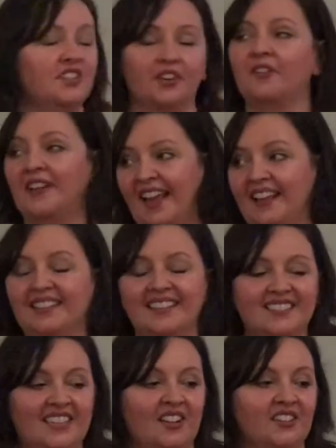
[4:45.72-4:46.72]
to create
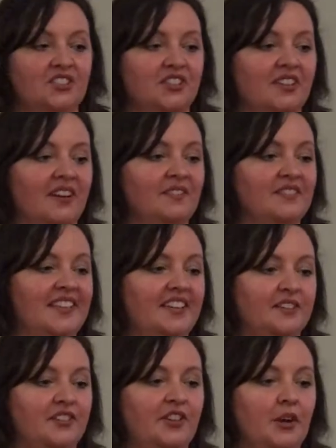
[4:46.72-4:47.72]
this culture of
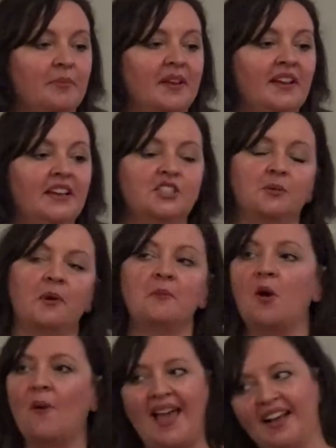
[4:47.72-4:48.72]
leadership, to
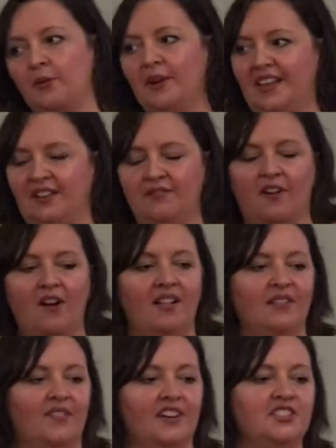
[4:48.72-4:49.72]
promote equity for
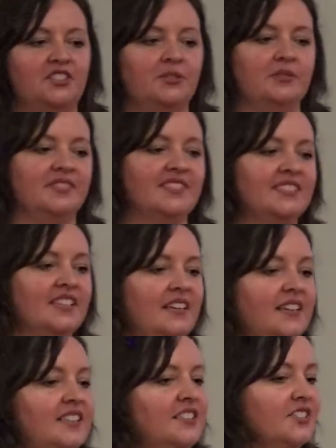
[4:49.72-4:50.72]
all of our students,
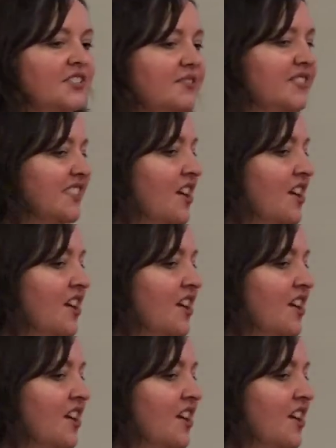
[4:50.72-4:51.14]
to serve as